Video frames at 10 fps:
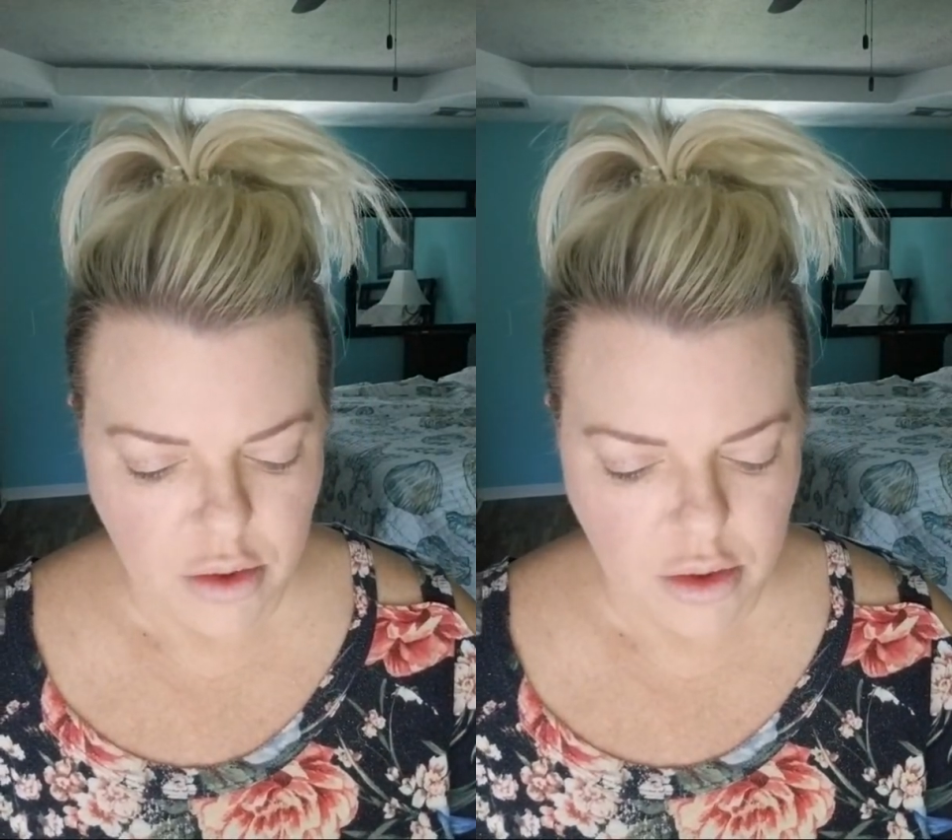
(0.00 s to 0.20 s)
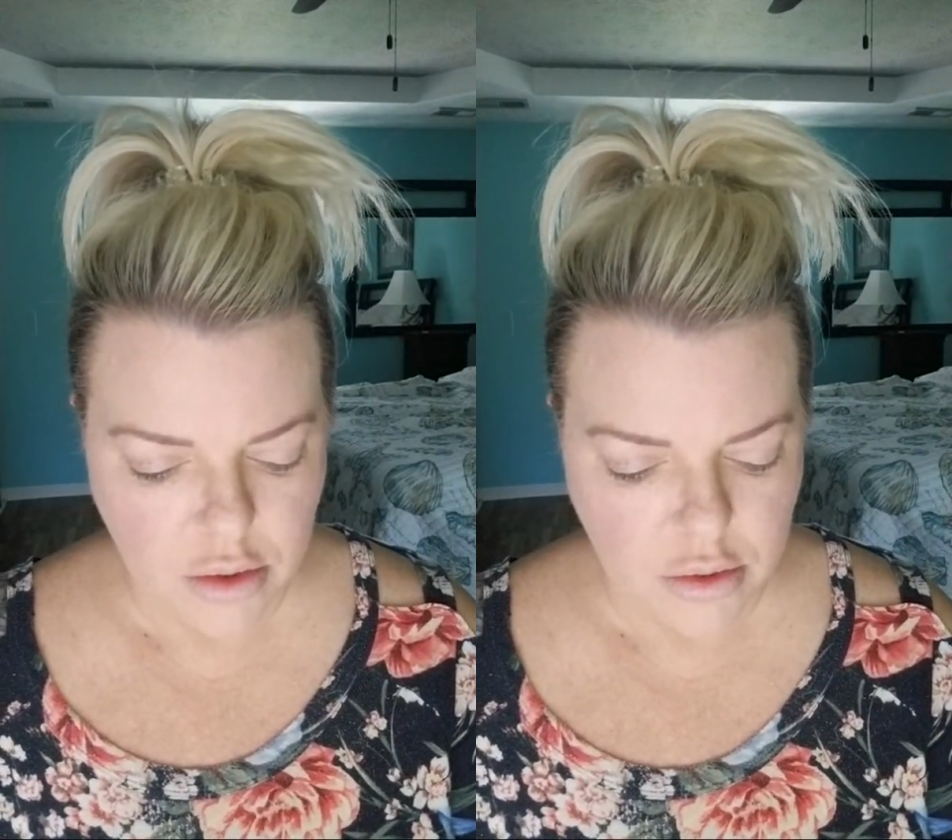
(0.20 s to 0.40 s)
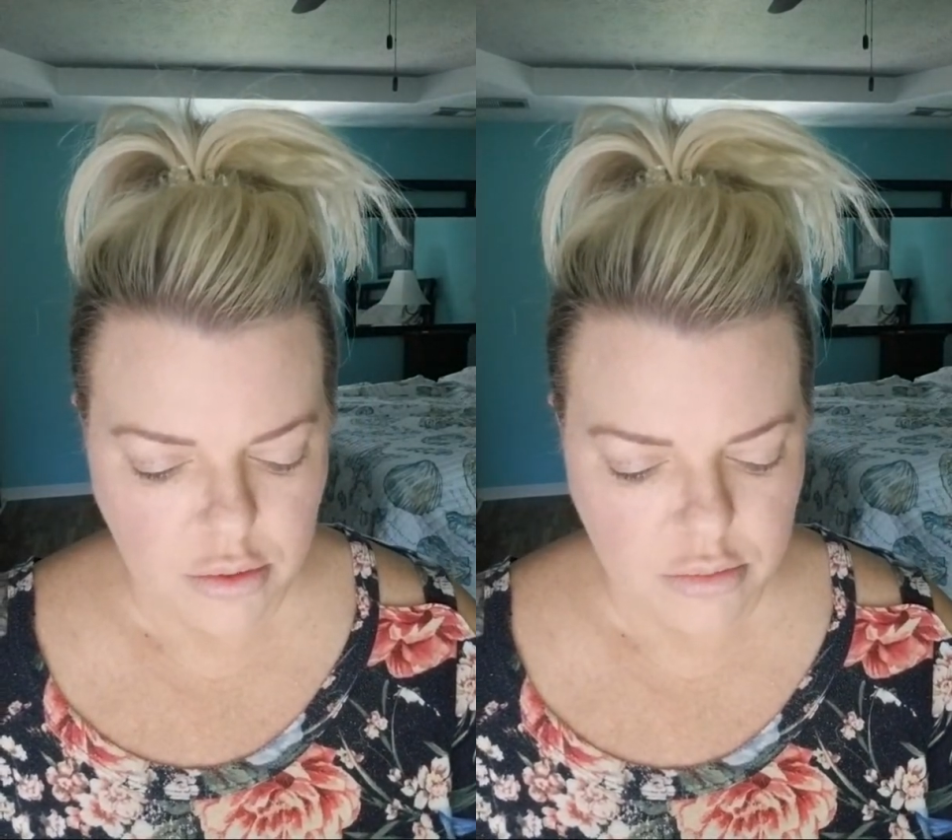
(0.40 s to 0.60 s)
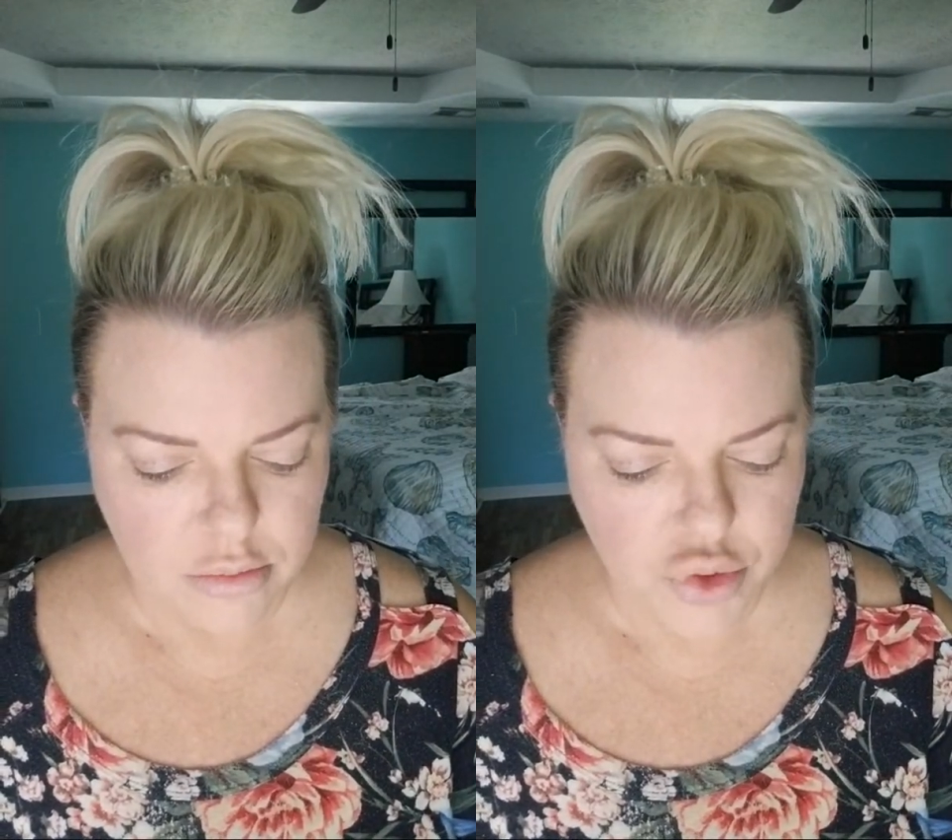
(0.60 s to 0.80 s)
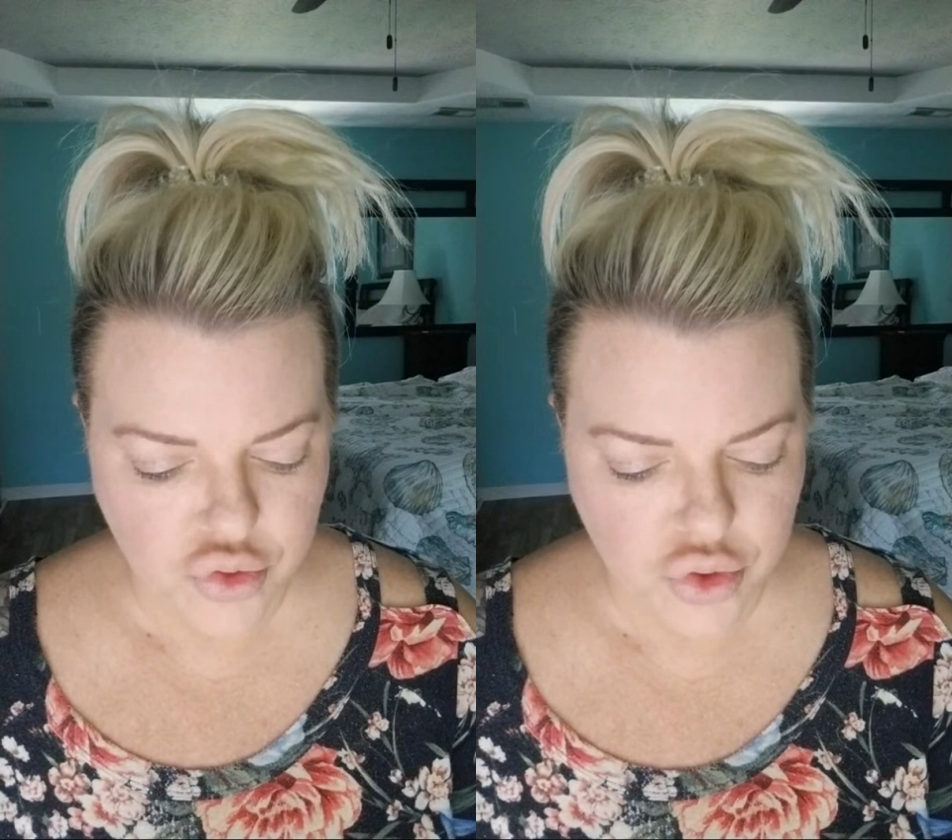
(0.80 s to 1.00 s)

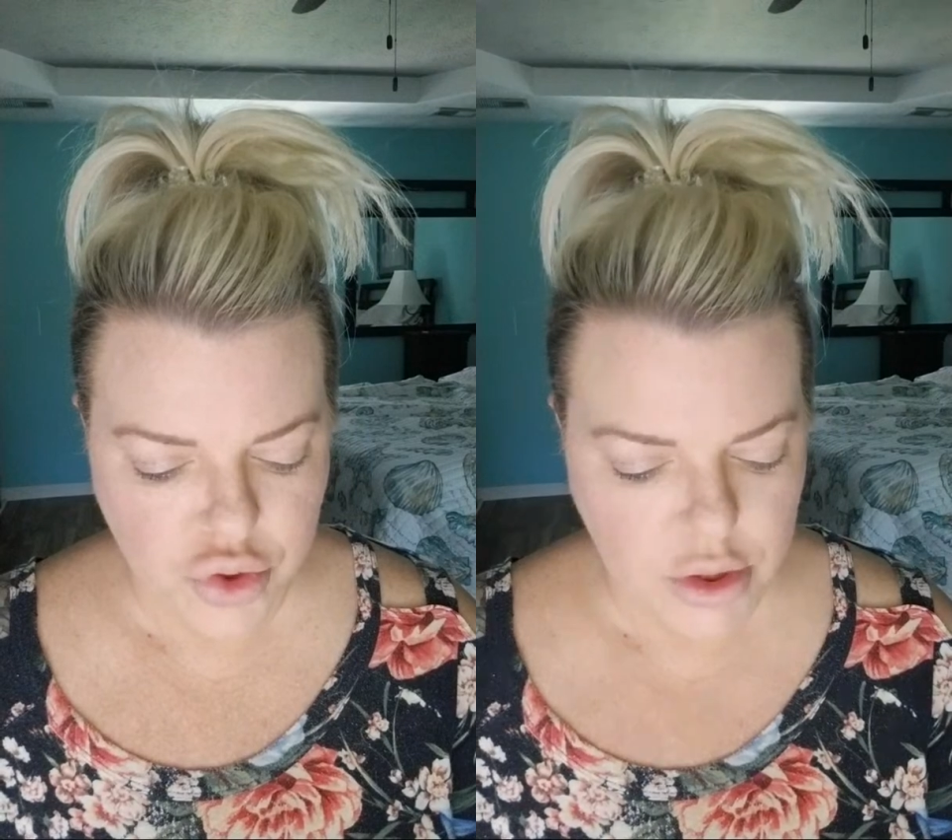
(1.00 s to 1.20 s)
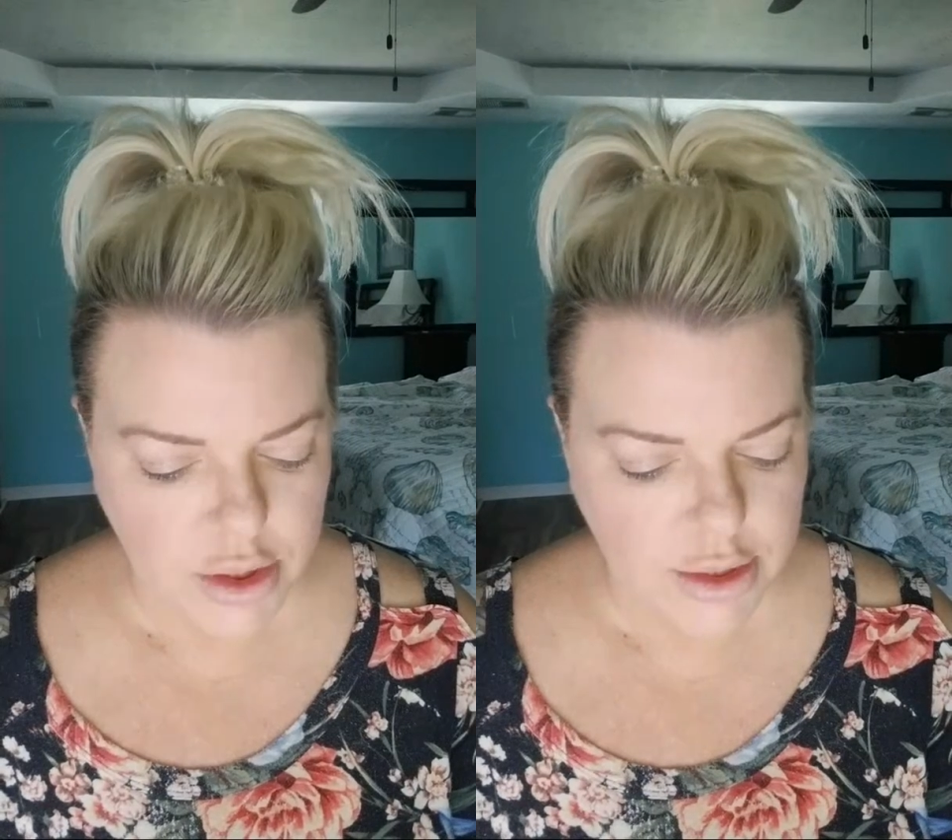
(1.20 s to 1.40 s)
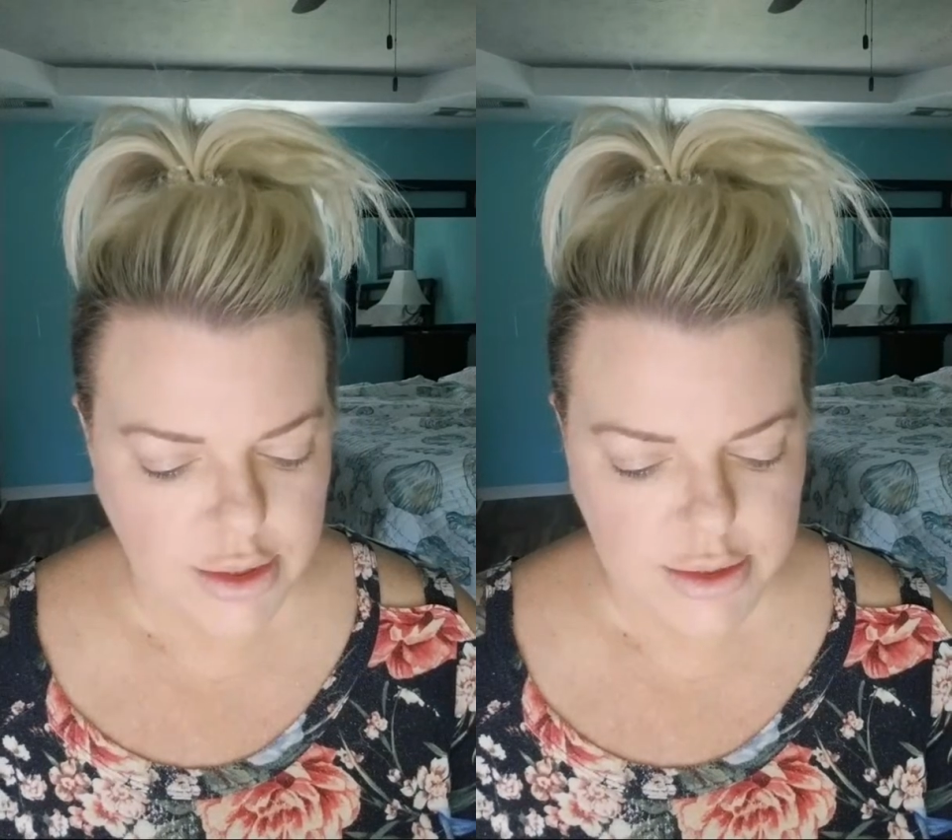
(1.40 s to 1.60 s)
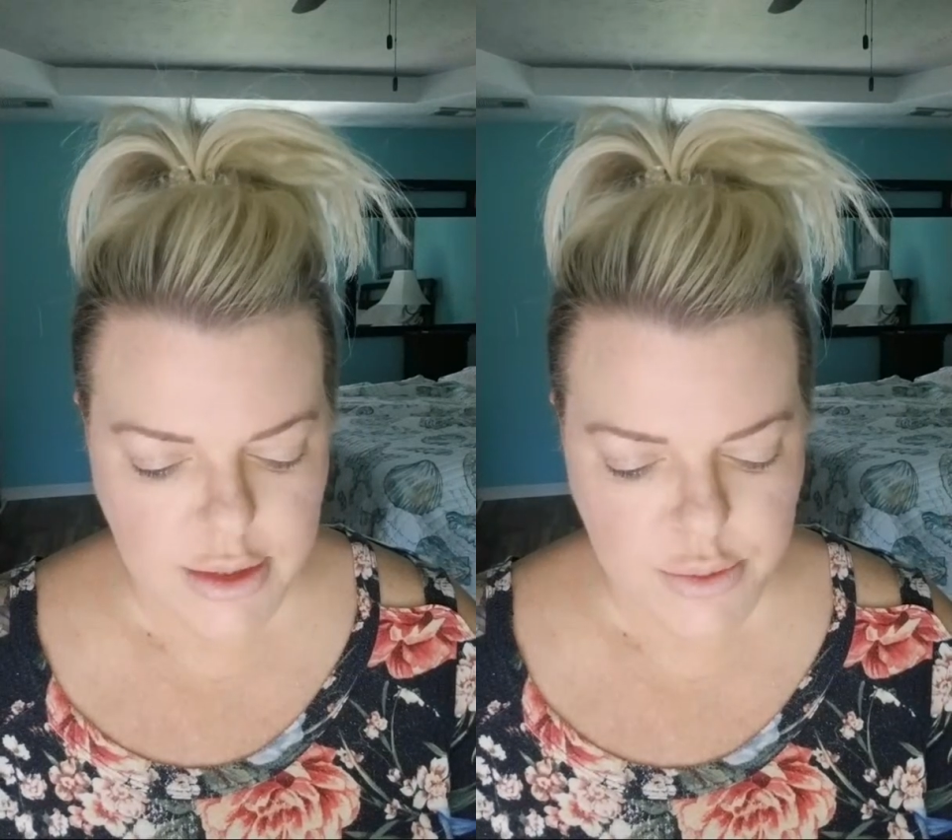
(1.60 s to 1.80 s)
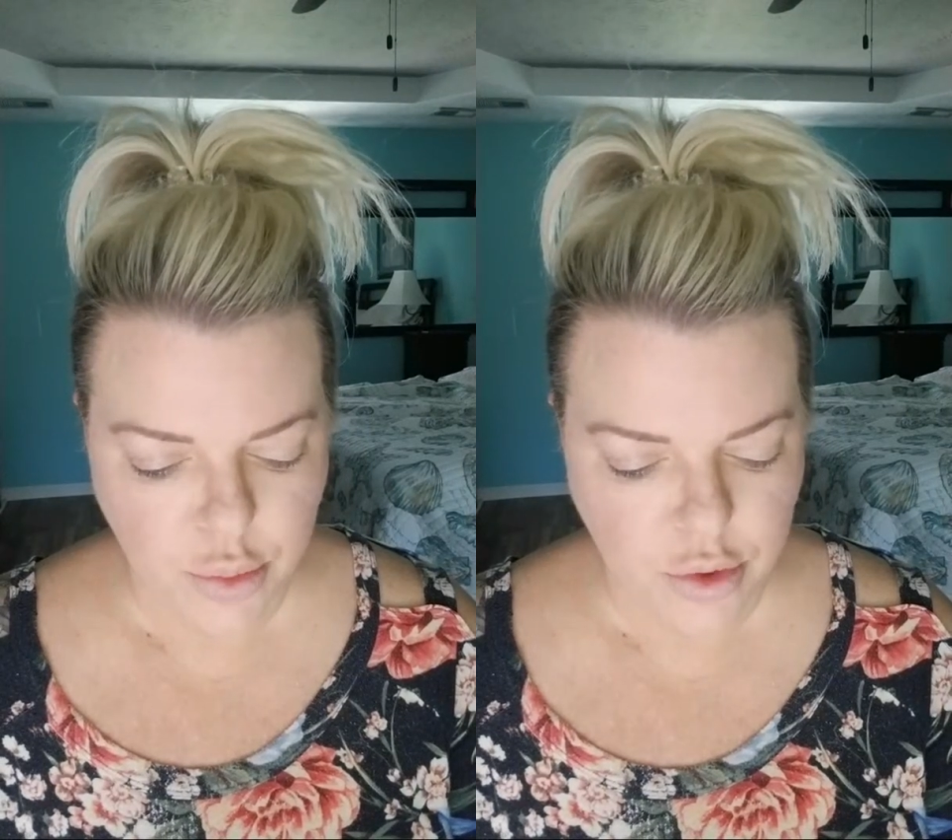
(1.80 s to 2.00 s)
it just
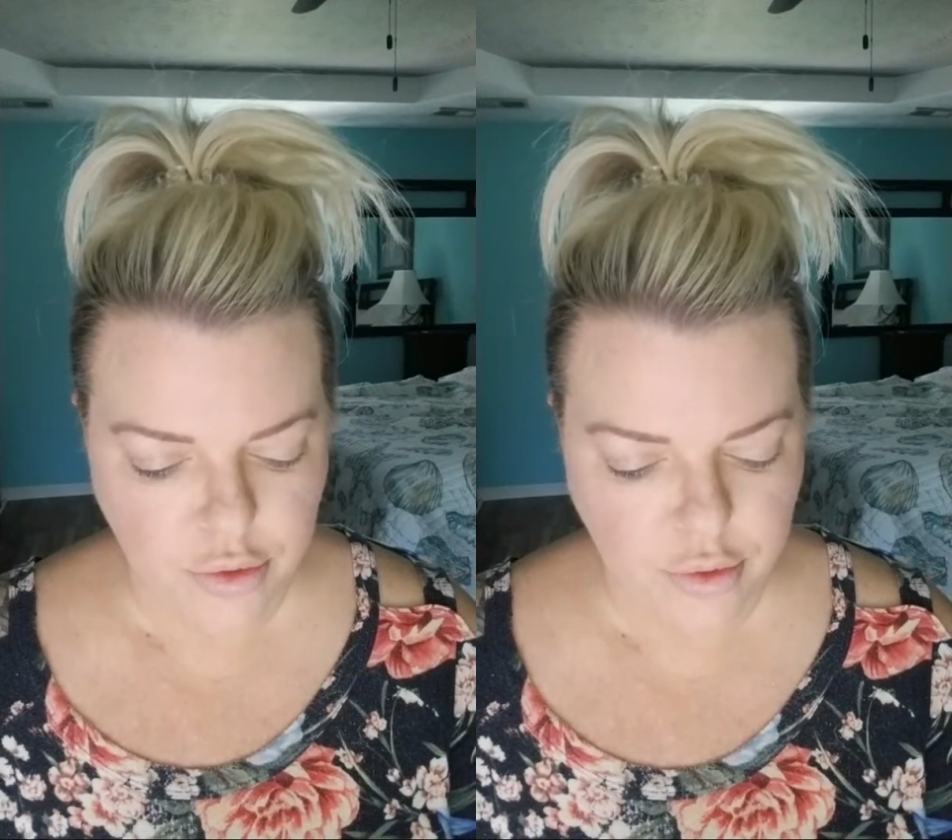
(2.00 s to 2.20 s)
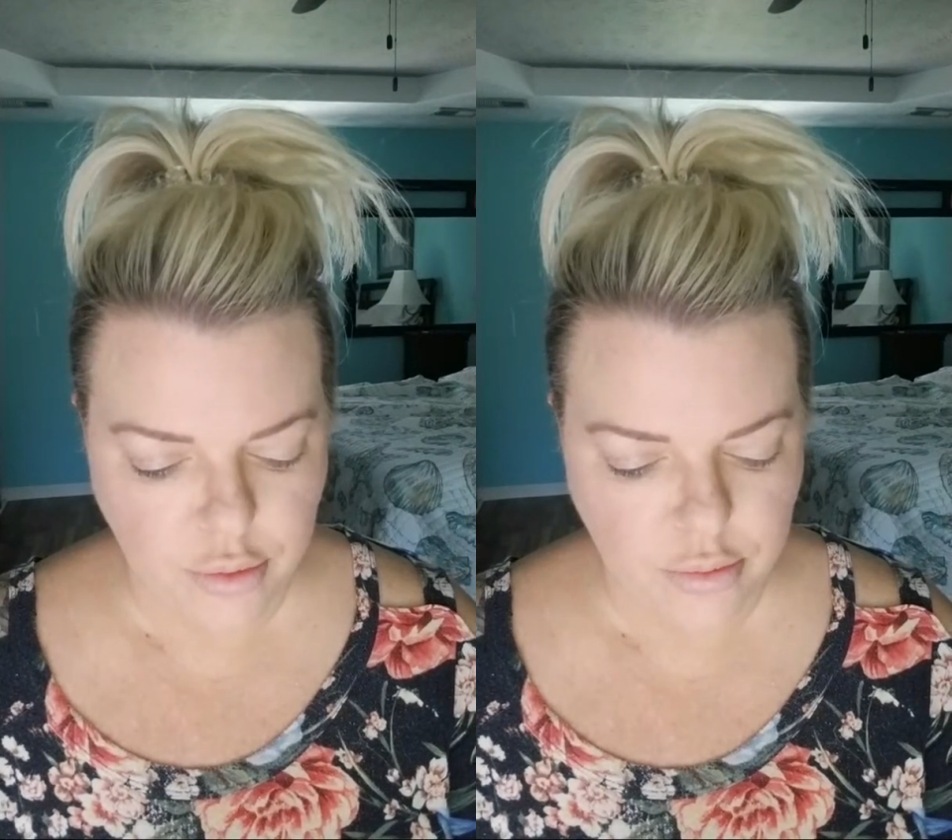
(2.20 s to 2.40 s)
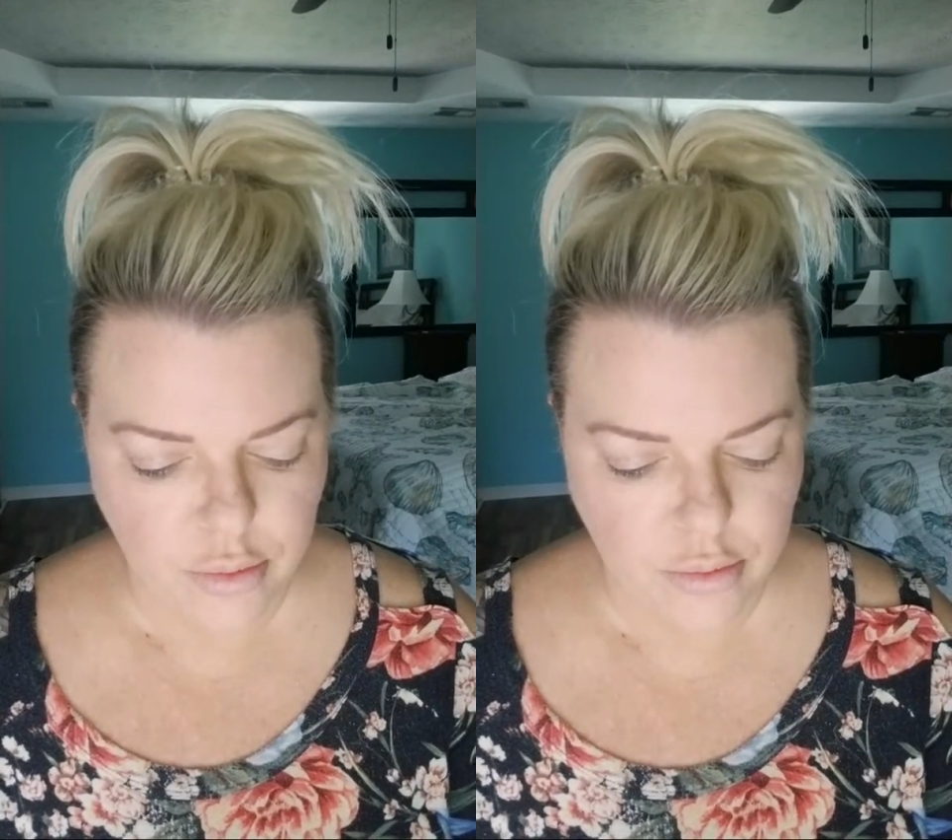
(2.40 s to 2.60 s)
says bronzer.